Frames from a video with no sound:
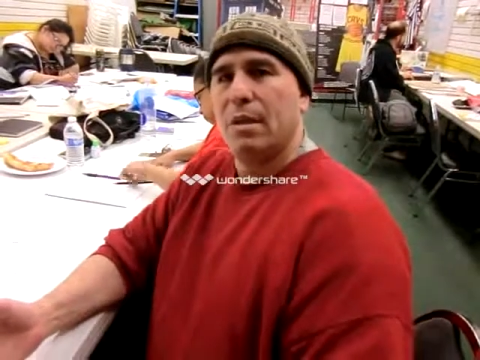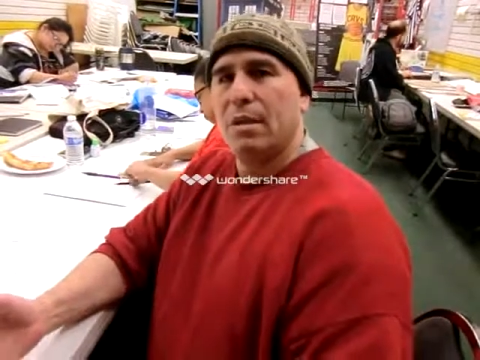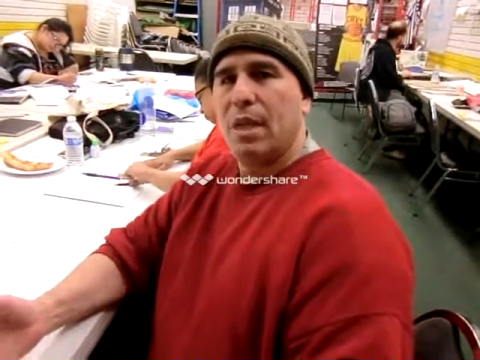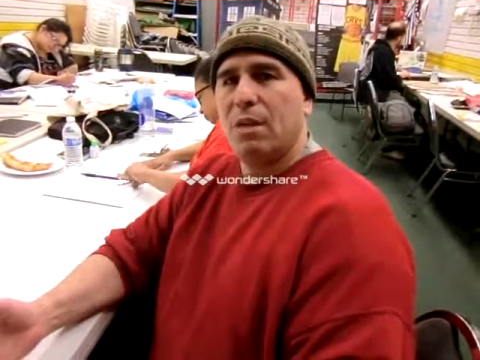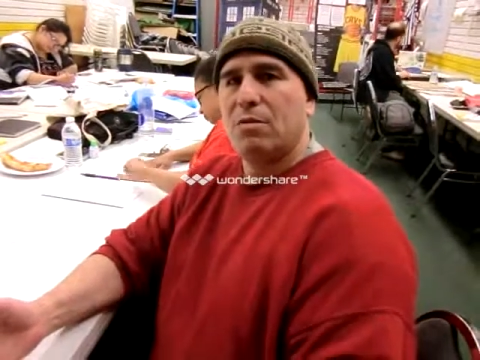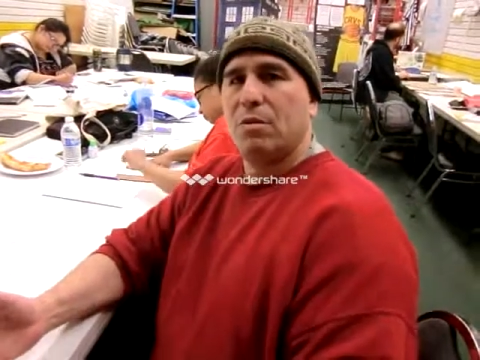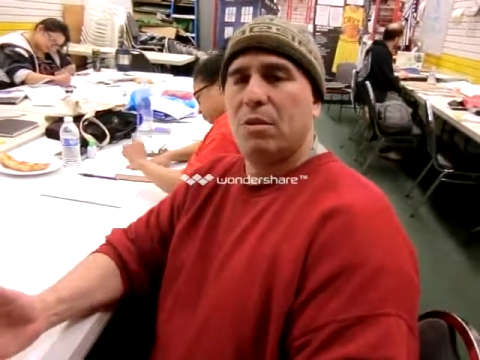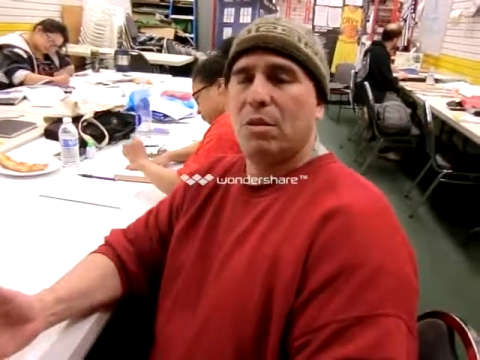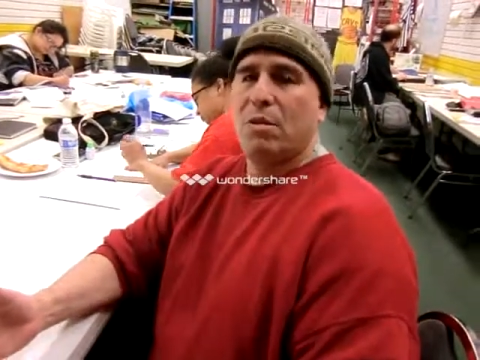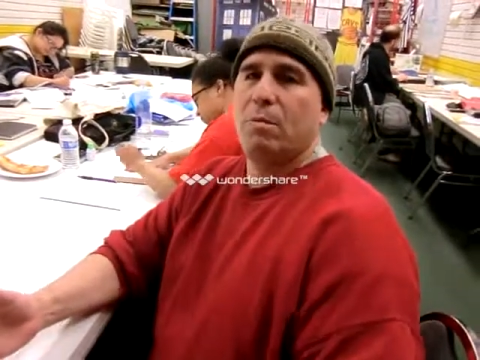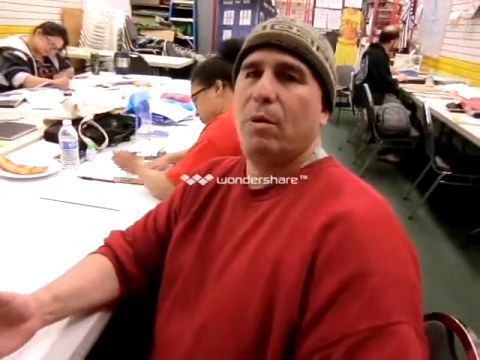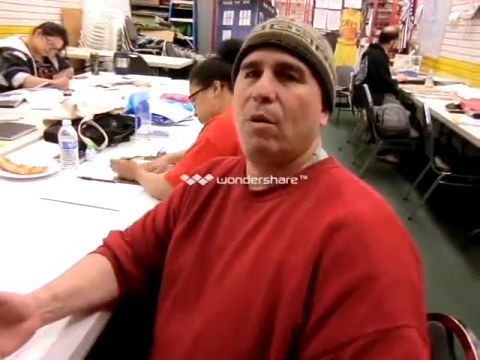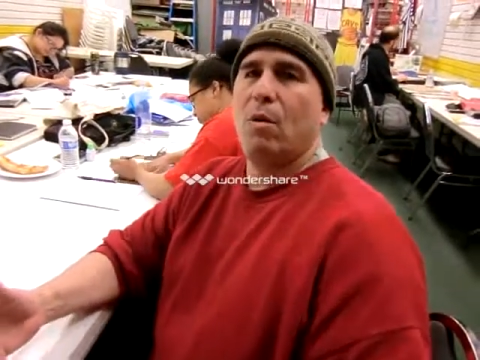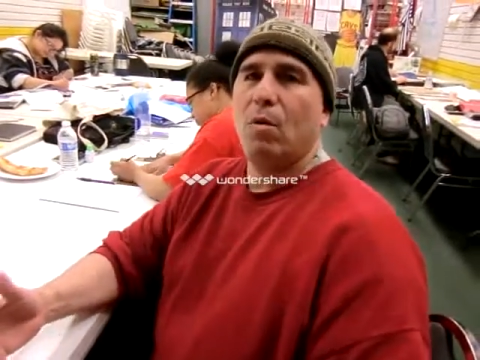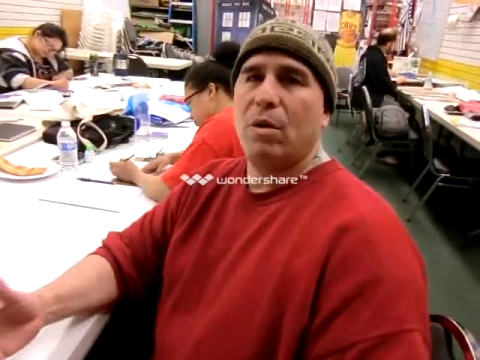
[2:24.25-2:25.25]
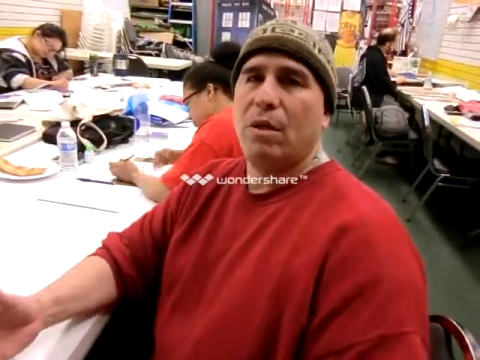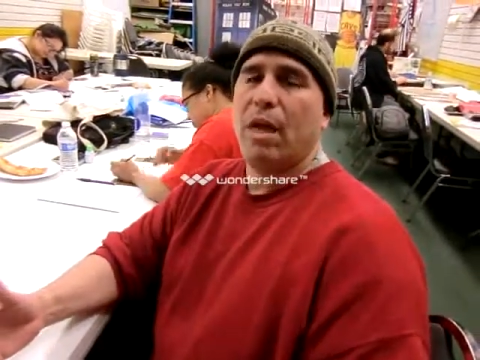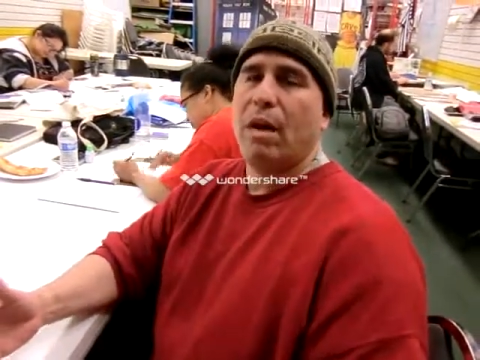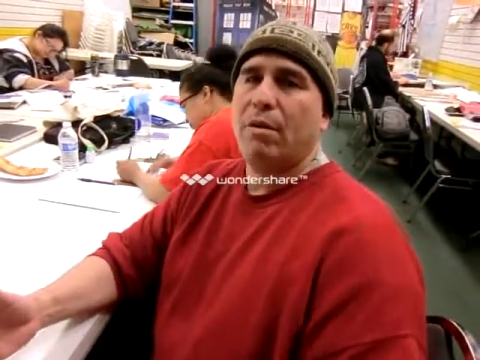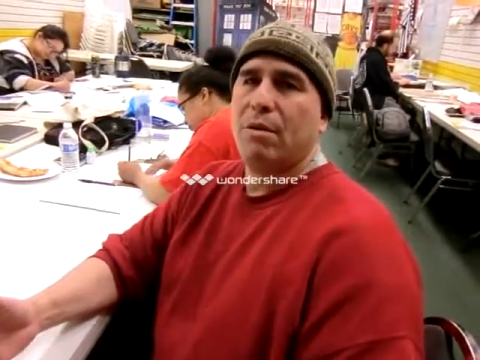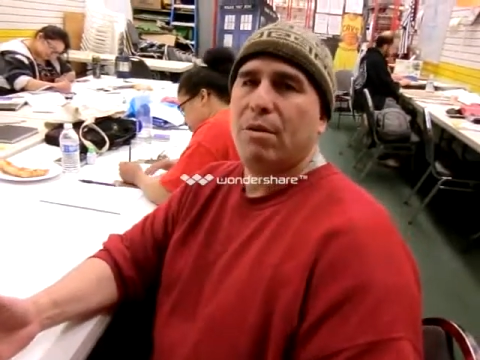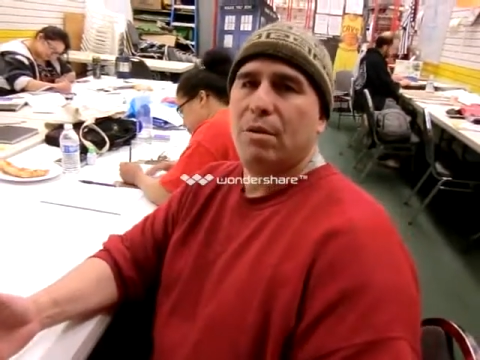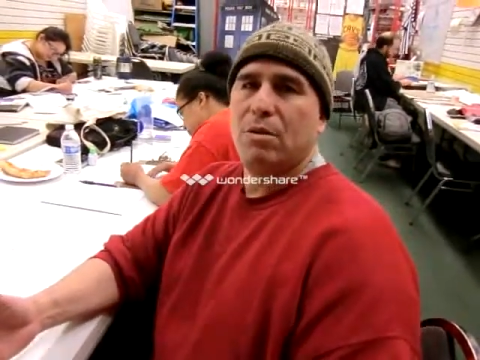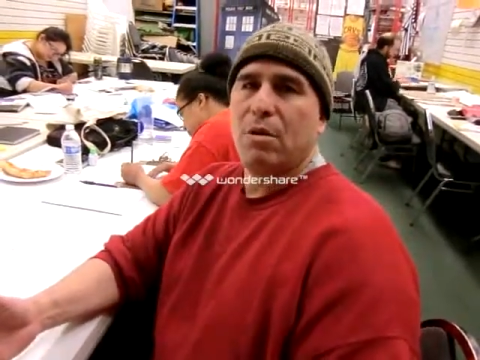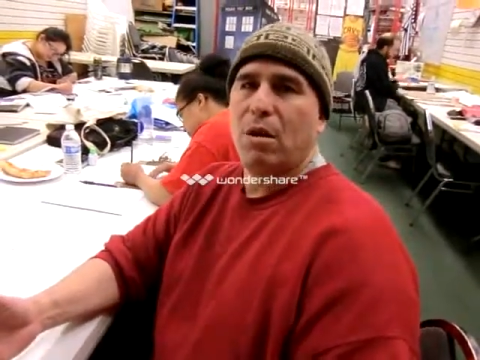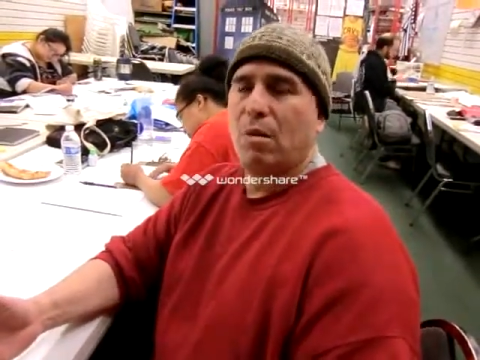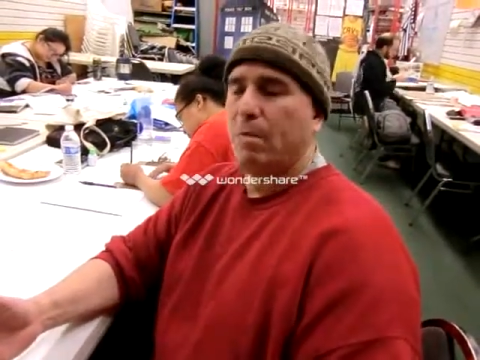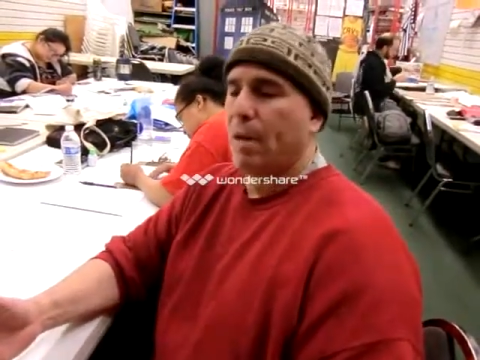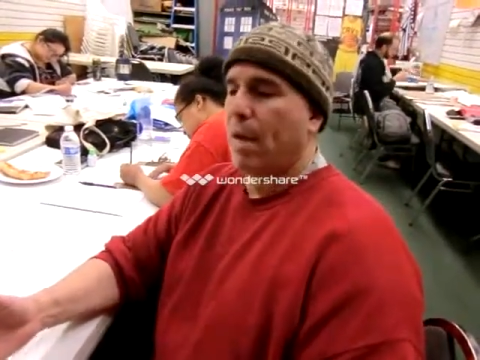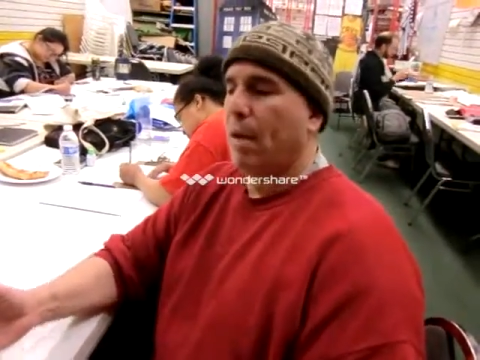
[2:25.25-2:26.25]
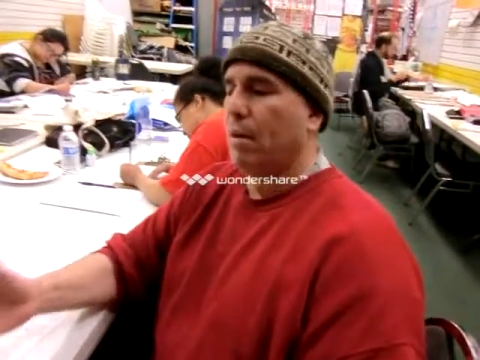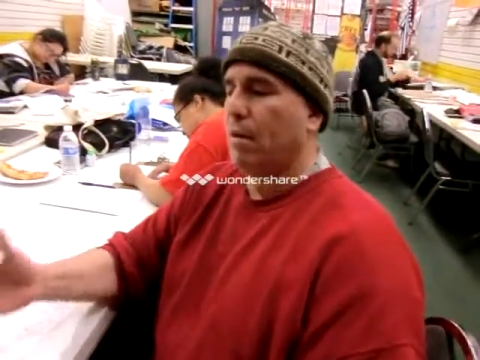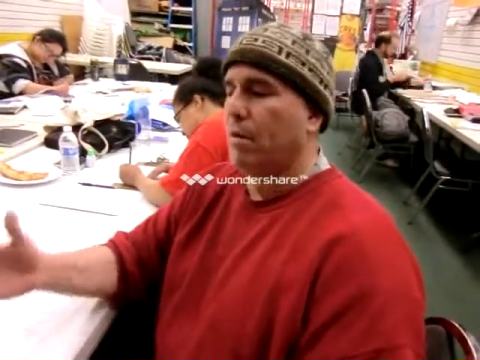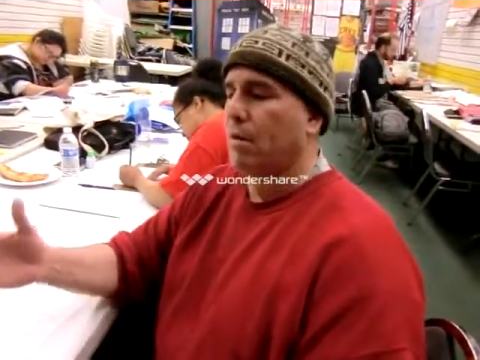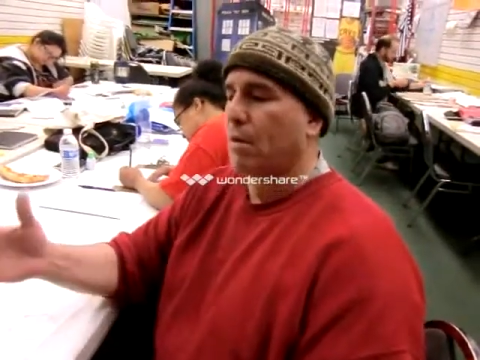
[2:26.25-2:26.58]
and that's what the Sparrow War Diaries is all about.